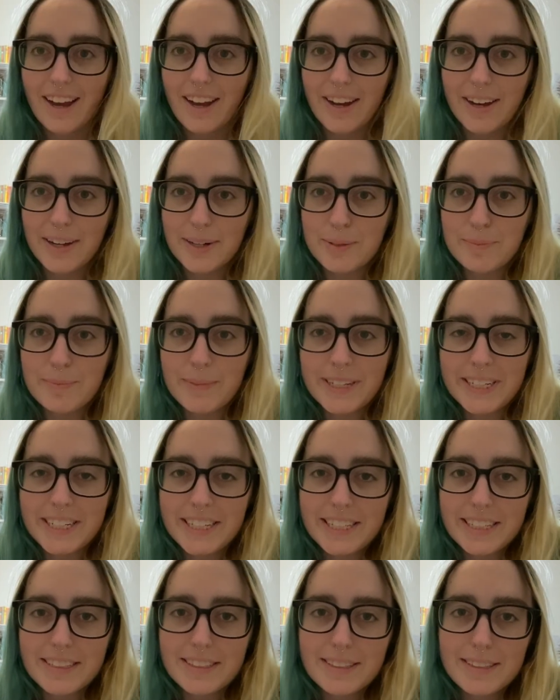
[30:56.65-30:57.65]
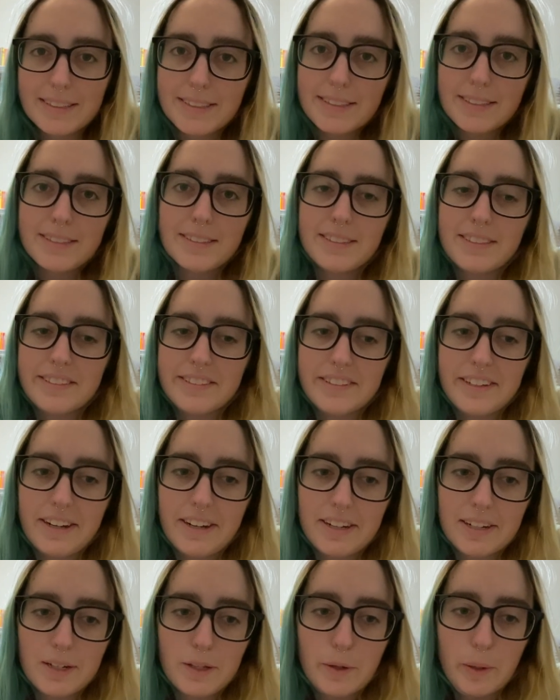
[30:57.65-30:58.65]
Um, it is
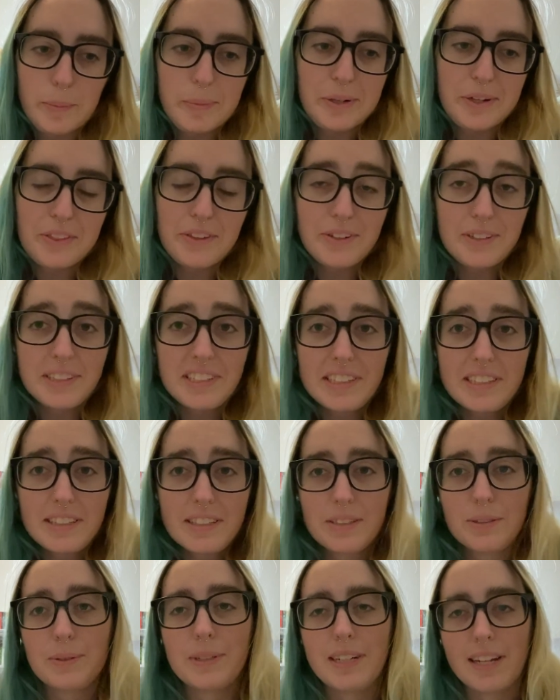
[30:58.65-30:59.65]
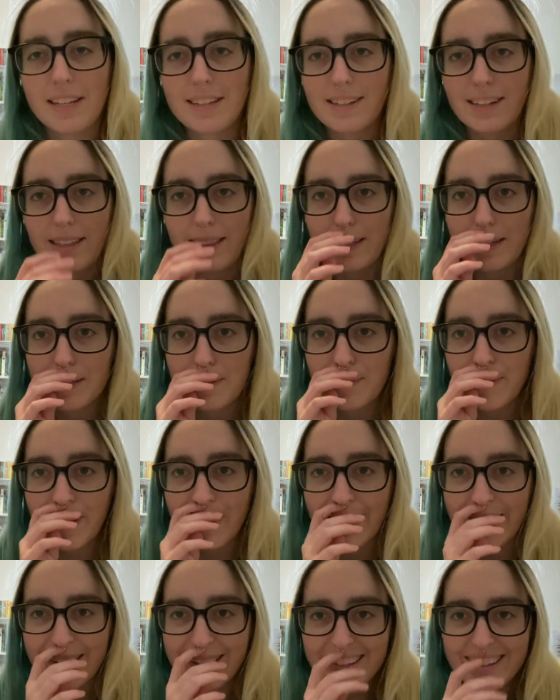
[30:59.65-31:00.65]
October 30th, so I need to end this
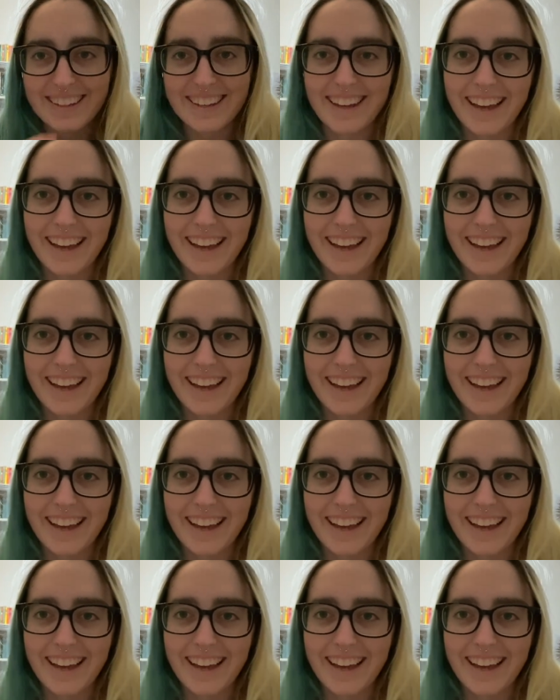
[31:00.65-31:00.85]
vlog.